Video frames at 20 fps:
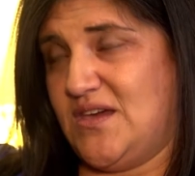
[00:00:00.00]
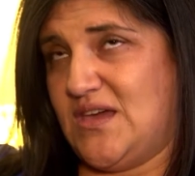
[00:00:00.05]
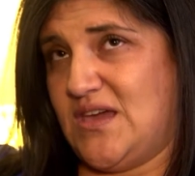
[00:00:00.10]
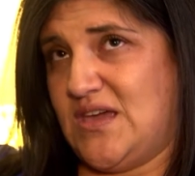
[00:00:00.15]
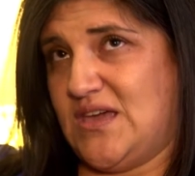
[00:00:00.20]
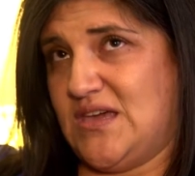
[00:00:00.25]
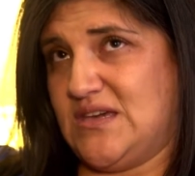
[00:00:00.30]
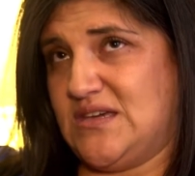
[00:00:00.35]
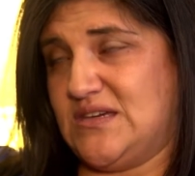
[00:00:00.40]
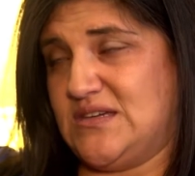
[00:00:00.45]

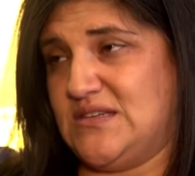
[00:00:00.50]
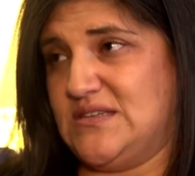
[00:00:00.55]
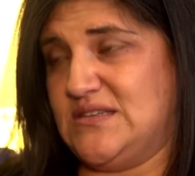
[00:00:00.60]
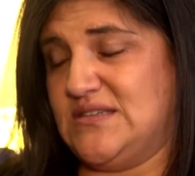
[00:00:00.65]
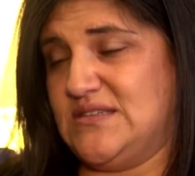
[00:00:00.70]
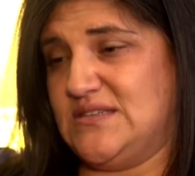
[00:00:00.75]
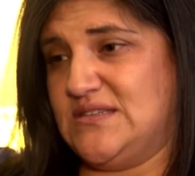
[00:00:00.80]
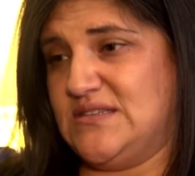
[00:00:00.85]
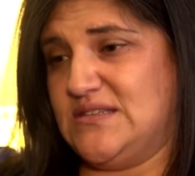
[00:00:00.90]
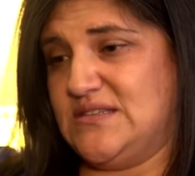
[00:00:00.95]

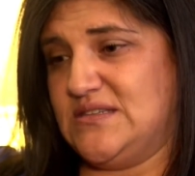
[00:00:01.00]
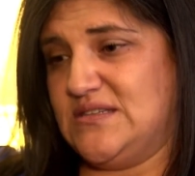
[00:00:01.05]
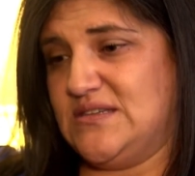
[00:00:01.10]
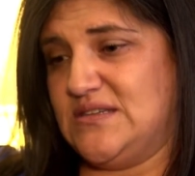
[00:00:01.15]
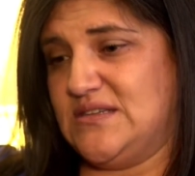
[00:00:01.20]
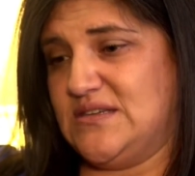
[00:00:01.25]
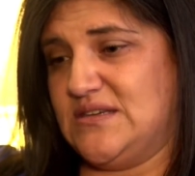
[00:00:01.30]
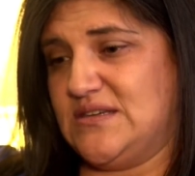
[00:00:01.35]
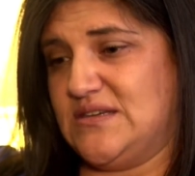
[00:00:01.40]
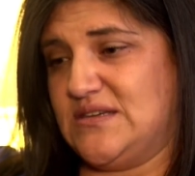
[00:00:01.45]
And
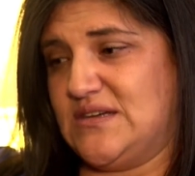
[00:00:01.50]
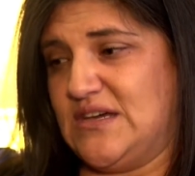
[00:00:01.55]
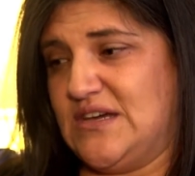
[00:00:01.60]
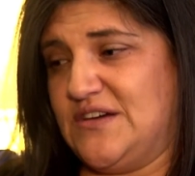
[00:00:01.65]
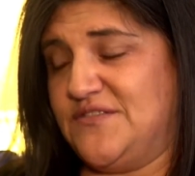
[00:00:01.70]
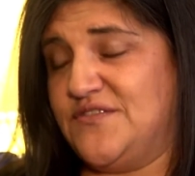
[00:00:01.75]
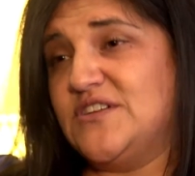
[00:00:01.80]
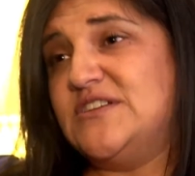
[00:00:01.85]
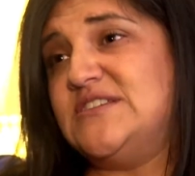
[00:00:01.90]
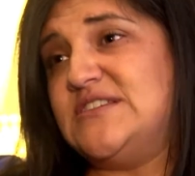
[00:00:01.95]

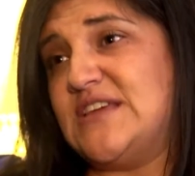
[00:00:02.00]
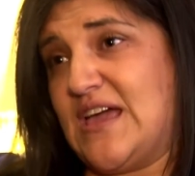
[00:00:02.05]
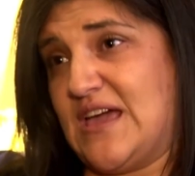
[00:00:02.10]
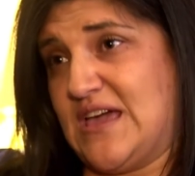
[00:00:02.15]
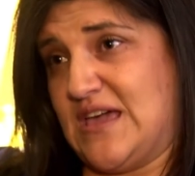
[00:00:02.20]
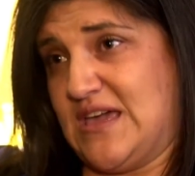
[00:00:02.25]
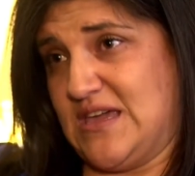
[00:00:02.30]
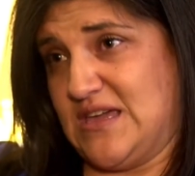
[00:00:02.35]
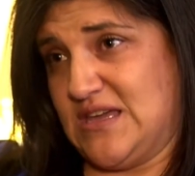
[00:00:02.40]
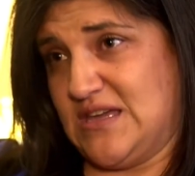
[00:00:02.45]
every
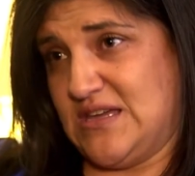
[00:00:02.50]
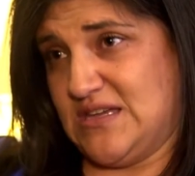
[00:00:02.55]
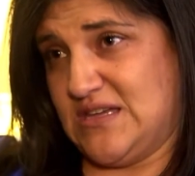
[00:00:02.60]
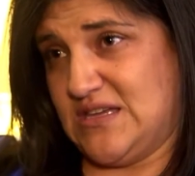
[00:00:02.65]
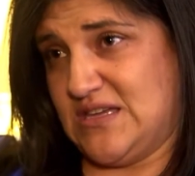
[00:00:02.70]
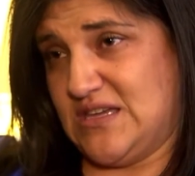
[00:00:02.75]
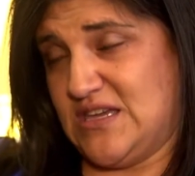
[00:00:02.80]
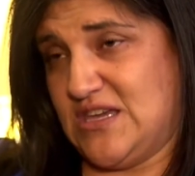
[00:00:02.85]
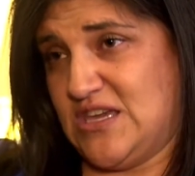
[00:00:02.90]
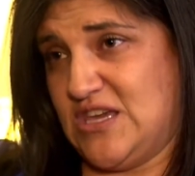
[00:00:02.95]
day
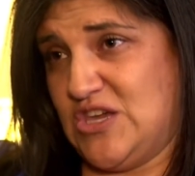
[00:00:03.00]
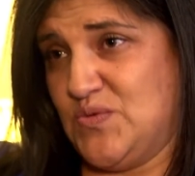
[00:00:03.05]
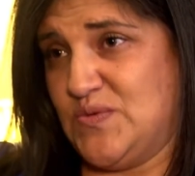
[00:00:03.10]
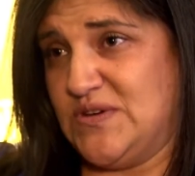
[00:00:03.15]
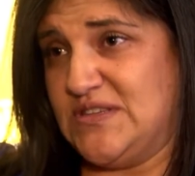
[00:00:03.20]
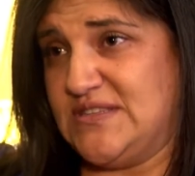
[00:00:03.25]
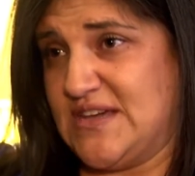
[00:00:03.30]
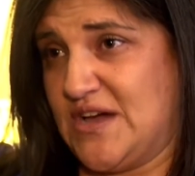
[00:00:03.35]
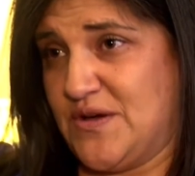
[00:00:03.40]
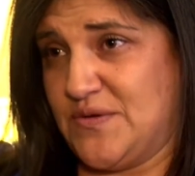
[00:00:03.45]
he
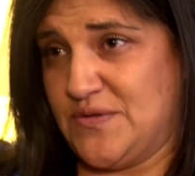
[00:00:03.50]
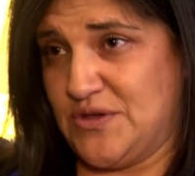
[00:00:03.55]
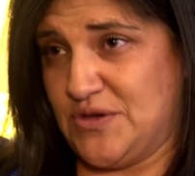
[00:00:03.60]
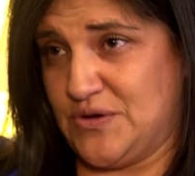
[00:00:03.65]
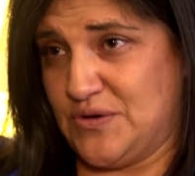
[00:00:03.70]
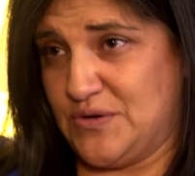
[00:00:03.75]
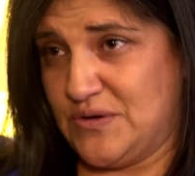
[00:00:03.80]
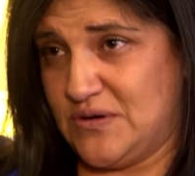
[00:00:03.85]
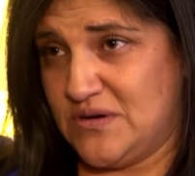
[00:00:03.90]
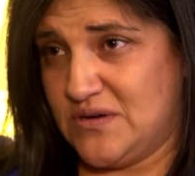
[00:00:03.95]
would
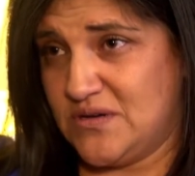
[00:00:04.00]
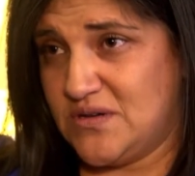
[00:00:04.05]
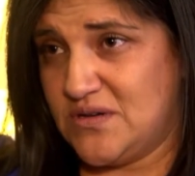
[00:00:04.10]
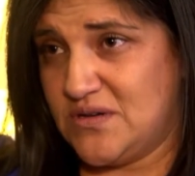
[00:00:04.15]
download